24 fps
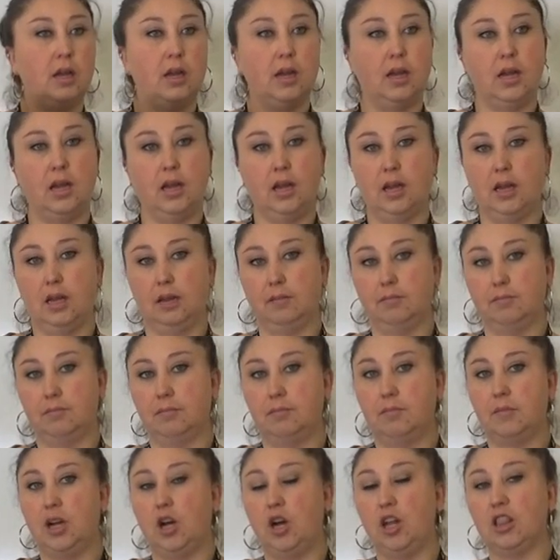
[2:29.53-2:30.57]
um,
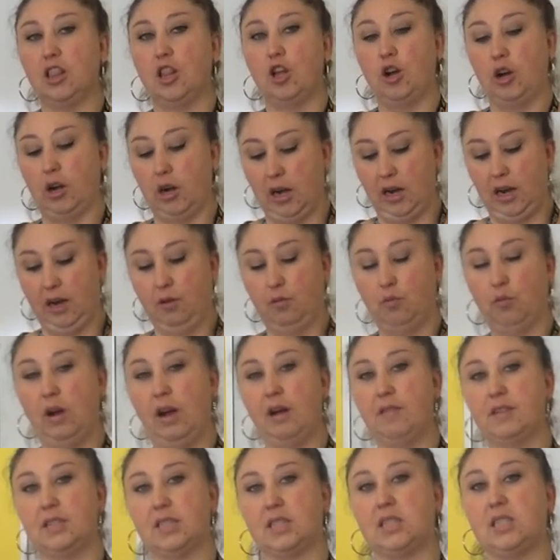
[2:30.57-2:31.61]
Alora,
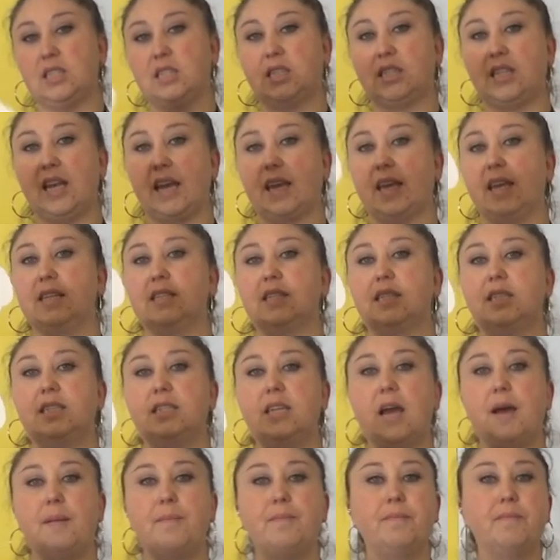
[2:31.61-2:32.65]
what was the second
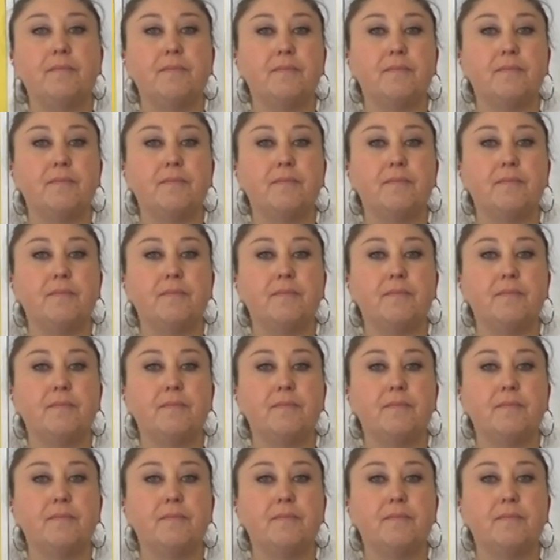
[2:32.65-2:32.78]
step?